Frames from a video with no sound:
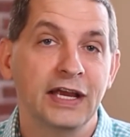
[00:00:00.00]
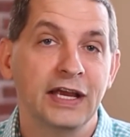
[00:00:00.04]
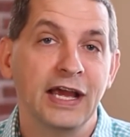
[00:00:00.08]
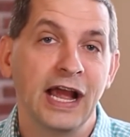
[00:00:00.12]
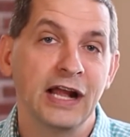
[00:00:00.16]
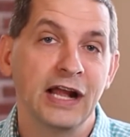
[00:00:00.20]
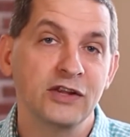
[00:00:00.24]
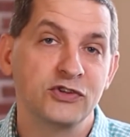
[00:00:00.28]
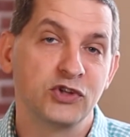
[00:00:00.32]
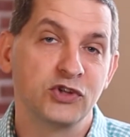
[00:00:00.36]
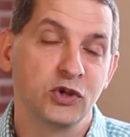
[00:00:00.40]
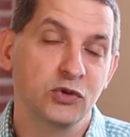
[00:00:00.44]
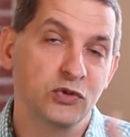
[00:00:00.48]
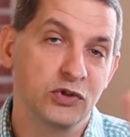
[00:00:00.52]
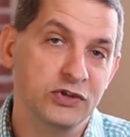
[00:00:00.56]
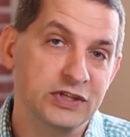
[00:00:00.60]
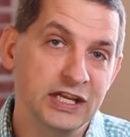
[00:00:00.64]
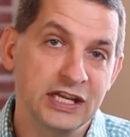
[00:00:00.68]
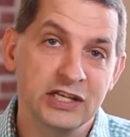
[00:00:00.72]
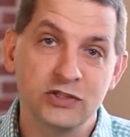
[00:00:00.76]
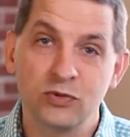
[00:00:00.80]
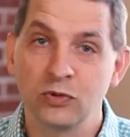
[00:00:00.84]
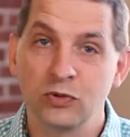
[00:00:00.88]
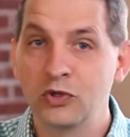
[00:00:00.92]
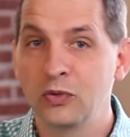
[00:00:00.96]
And so the
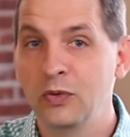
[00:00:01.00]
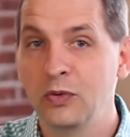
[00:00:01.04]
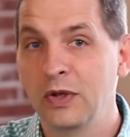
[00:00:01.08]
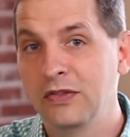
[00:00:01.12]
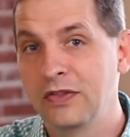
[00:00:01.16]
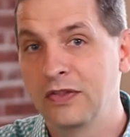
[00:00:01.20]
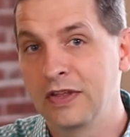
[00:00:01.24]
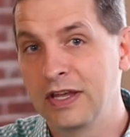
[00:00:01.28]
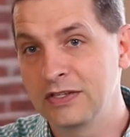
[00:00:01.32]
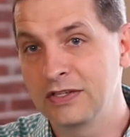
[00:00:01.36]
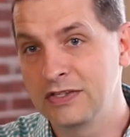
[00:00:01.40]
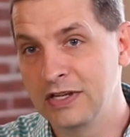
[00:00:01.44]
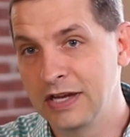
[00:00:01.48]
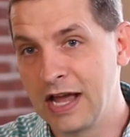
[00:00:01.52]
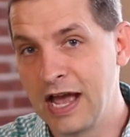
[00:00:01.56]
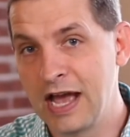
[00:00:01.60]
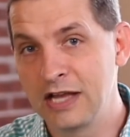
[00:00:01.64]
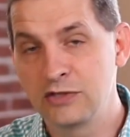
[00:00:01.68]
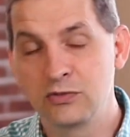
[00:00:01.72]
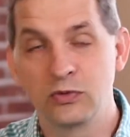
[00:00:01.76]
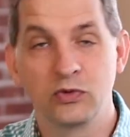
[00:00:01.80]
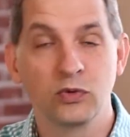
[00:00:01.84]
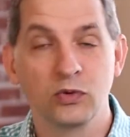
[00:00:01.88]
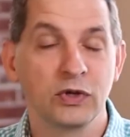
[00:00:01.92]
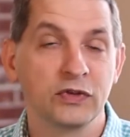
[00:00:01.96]
Ds were doing things and
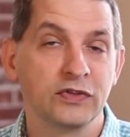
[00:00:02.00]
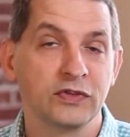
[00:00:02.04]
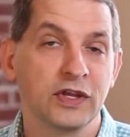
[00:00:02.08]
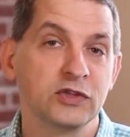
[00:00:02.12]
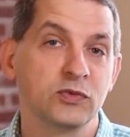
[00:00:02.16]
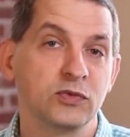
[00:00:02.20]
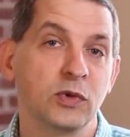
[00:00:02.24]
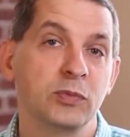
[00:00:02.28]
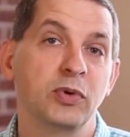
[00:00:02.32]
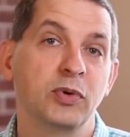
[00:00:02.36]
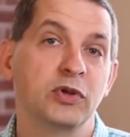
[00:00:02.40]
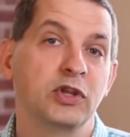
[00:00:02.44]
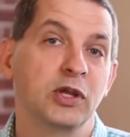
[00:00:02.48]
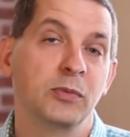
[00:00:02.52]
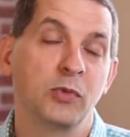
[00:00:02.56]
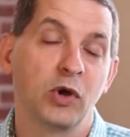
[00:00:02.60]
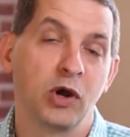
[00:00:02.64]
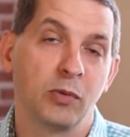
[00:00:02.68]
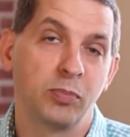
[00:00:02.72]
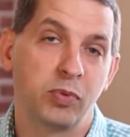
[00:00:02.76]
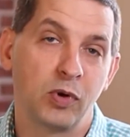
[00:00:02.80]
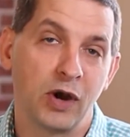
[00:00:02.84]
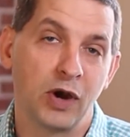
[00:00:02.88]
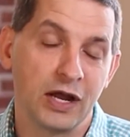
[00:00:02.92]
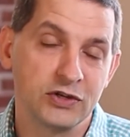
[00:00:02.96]
Is were doing things. We put them on a
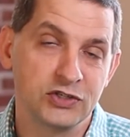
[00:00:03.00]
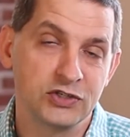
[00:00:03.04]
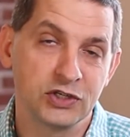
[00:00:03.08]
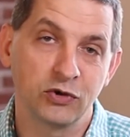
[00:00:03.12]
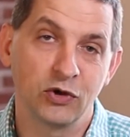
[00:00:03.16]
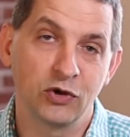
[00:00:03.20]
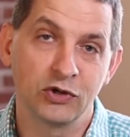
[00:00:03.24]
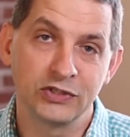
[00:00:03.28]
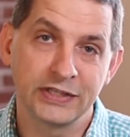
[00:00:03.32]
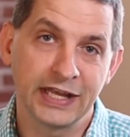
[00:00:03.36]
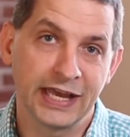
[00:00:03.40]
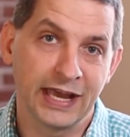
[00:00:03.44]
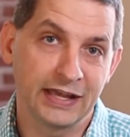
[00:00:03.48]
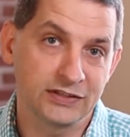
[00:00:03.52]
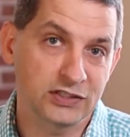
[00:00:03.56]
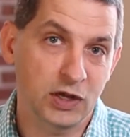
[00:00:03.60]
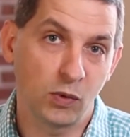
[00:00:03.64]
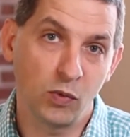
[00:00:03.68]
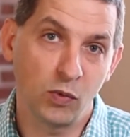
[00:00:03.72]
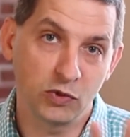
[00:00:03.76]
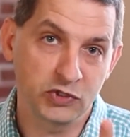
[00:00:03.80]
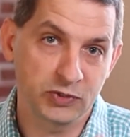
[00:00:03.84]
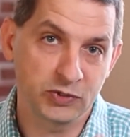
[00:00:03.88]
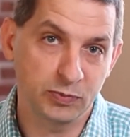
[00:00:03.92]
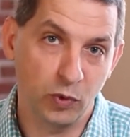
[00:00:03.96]
project or a task. I
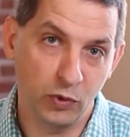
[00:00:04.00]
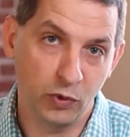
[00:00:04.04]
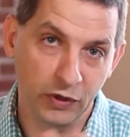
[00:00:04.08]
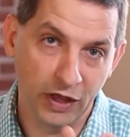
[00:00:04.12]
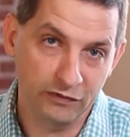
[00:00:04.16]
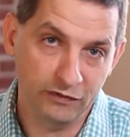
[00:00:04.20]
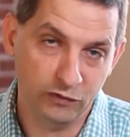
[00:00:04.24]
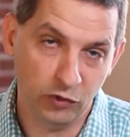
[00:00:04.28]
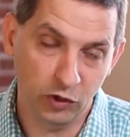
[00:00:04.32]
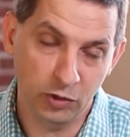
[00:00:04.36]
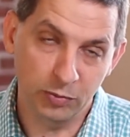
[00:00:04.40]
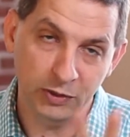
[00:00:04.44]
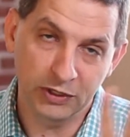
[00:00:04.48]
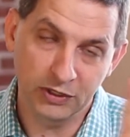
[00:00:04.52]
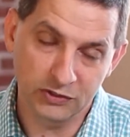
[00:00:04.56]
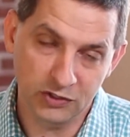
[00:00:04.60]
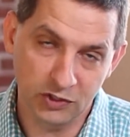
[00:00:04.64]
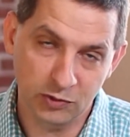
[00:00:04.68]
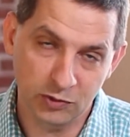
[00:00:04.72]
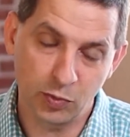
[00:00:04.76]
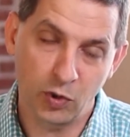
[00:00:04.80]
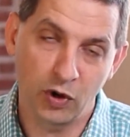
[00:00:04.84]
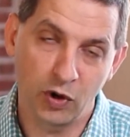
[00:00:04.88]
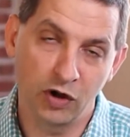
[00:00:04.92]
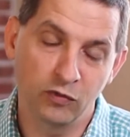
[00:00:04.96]
won't spoil that for you because it's
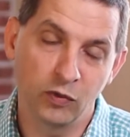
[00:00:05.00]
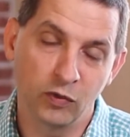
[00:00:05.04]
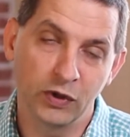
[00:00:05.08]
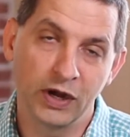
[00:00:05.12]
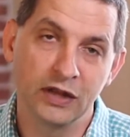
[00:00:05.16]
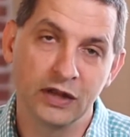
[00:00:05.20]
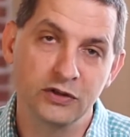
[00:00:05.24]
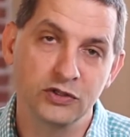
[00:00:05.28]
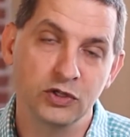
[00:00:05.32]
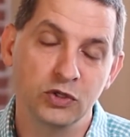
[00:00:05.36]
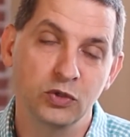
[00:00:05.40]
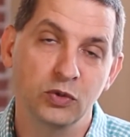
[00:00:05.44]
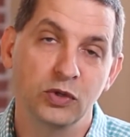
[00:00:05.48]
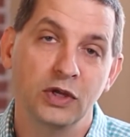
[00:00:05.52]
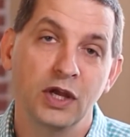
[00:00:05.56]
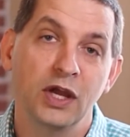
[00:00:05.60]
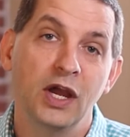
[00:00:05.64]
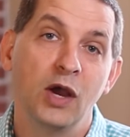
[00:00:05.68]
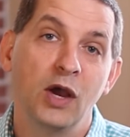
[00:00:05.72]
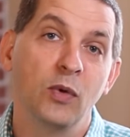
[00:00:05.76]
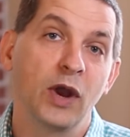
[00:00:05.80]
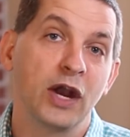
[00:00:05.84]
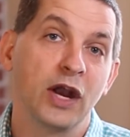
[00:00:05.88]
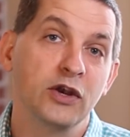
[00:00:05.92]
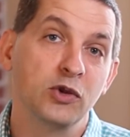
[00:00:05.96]
part of what I do
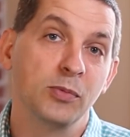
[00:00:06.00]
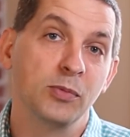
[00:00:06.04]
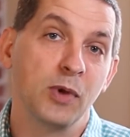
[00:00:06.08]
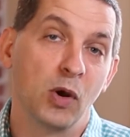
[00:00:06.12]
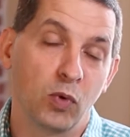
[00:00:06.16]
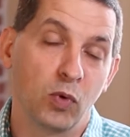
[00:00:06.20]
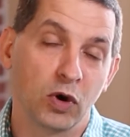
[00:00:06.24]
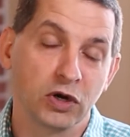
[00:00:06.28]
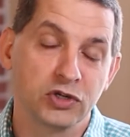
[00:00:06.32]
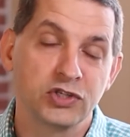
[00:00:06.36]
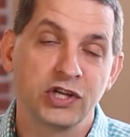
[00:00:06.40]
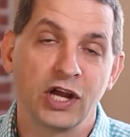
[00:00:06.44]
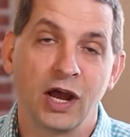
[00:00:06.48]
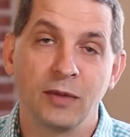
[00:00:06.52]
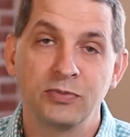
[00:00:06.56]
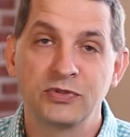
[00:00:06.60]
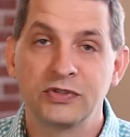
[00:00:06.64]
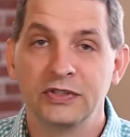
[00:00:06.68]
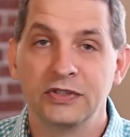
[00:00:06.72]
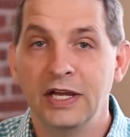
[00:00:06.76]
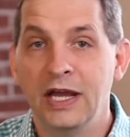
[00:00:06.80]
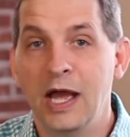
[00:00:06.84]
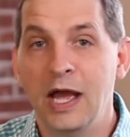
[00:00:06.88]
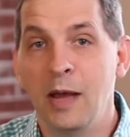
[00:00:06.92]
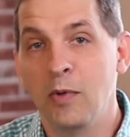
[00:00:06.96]
when I do my workshops.
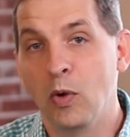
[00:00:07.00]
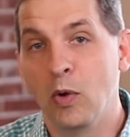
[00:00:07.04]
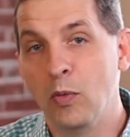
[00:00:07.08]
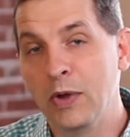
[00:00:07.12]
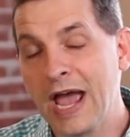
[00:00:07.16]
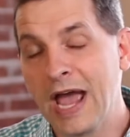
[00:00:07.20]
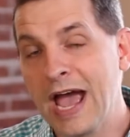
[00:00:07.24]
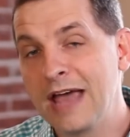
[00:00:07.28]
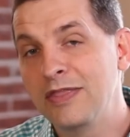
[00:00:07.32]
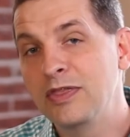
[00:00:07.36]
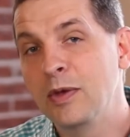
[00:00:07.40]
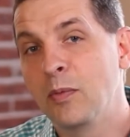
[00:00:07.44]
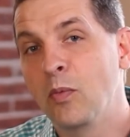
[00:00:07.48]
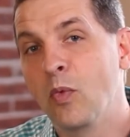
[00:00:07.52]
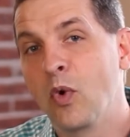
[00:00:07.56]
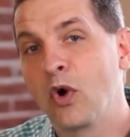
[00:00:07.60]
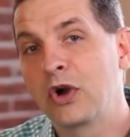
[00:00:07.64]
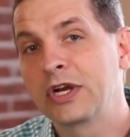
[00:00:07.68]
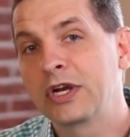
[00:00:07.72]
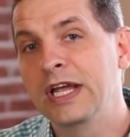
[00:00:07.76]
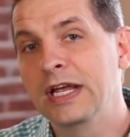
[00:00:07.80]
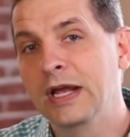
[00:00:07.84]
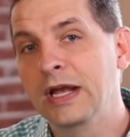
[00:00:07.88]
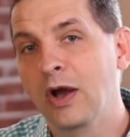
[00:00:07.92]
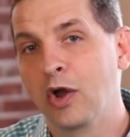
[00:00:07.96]
But we had them
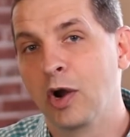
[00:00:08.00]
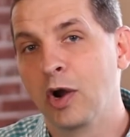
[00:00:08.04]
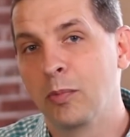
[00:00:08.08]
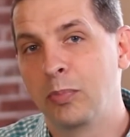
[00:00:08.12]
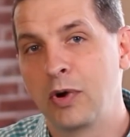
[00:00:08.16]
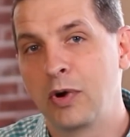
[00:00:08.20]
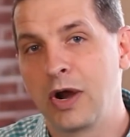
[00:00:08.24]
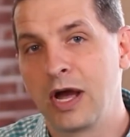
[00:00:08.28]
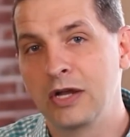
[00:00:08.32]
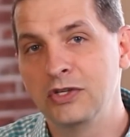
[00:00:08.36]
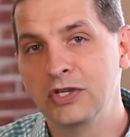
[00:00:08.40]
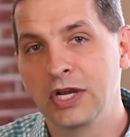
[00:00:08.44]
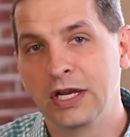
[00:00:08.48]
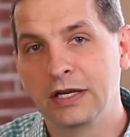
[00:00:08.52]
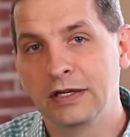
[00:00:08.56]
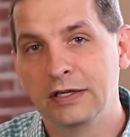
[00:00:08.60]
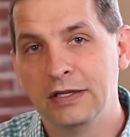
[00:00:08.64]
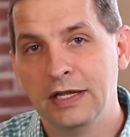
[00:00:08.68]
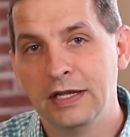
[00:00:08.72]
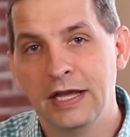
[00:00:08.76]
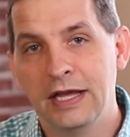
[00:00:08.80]
working on a project.